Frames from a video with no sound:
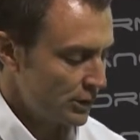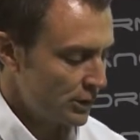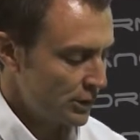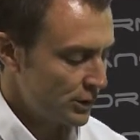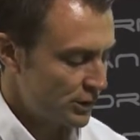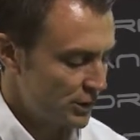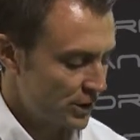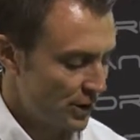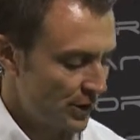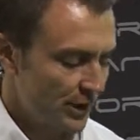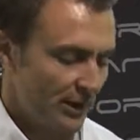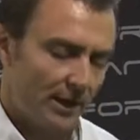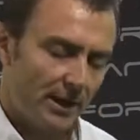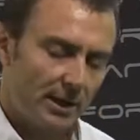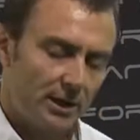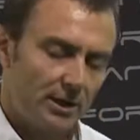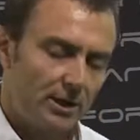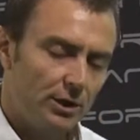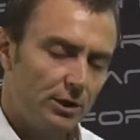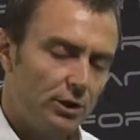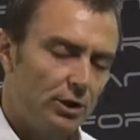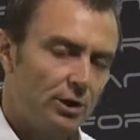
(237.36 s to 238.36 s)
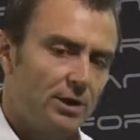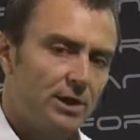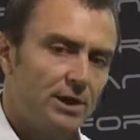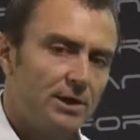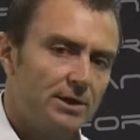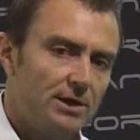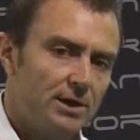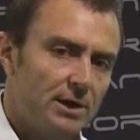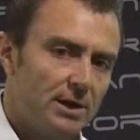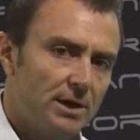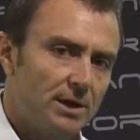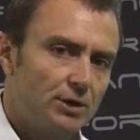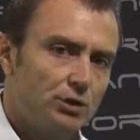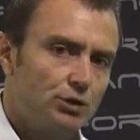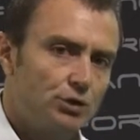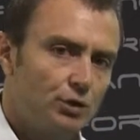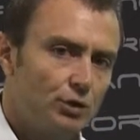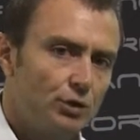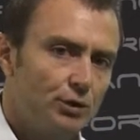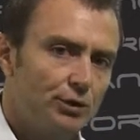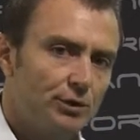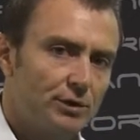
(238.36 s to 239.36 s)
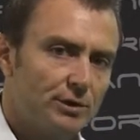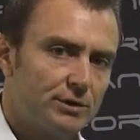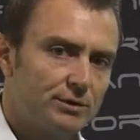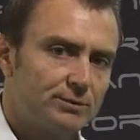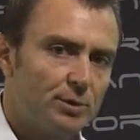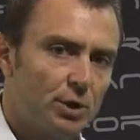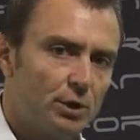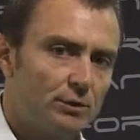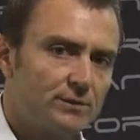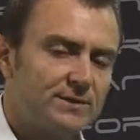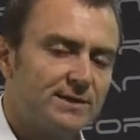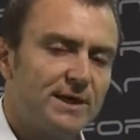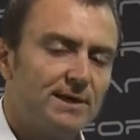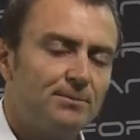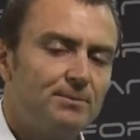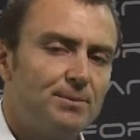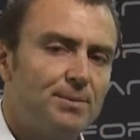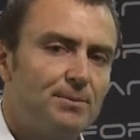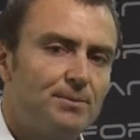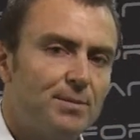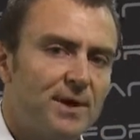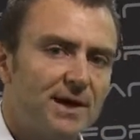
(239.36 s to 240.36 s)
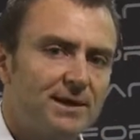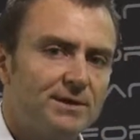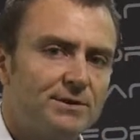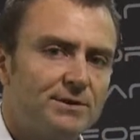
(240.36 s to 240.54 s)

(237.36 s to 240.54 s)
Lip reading: So you can torque those bolts up back